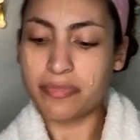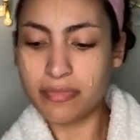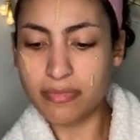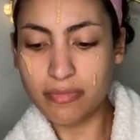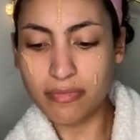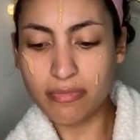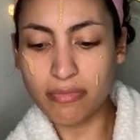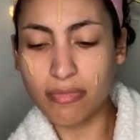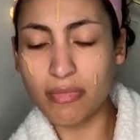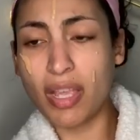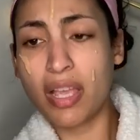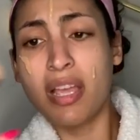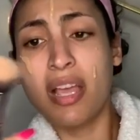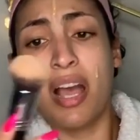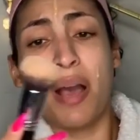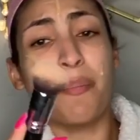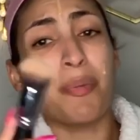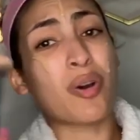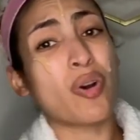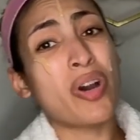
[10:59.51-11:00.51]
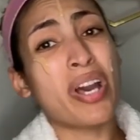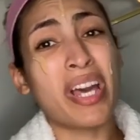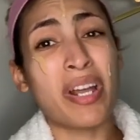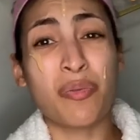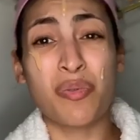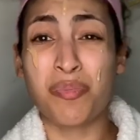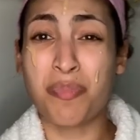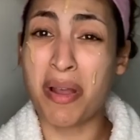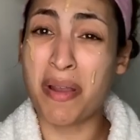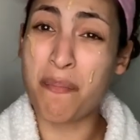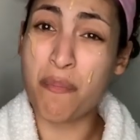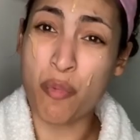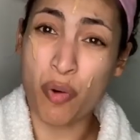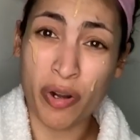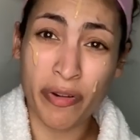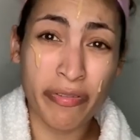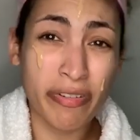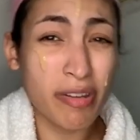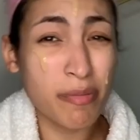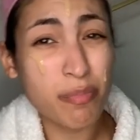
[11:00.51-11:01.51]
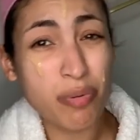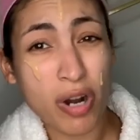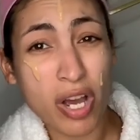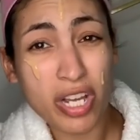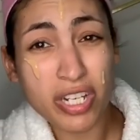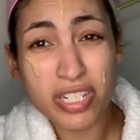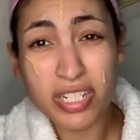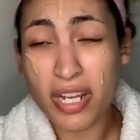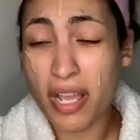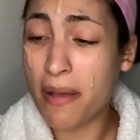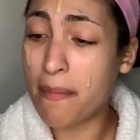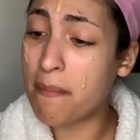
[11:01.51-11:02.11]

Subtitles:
I'm gonna go ahead with my Morphe brush,